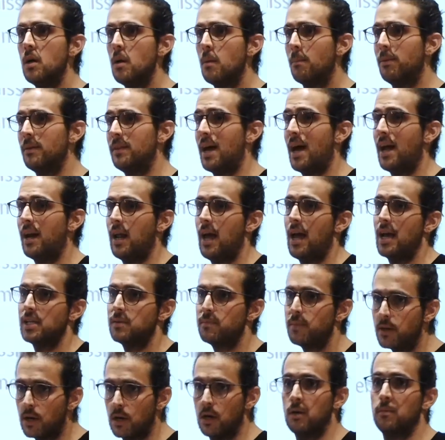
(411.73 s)
but that has
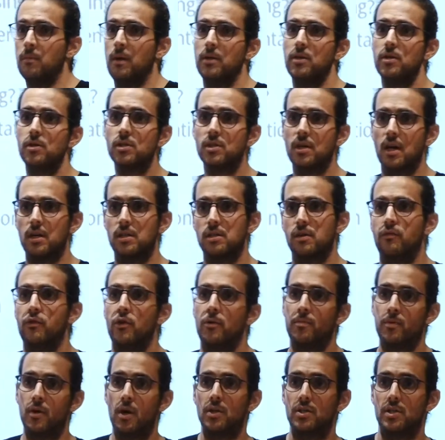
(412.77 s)
become a use case of your
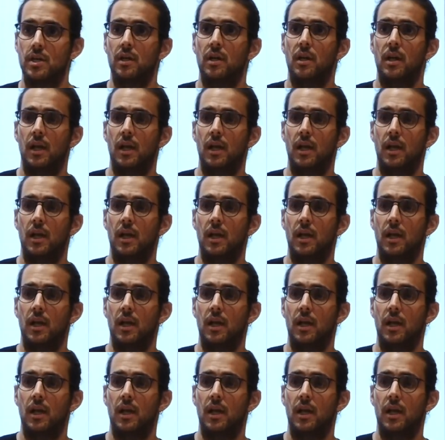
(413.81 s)
project,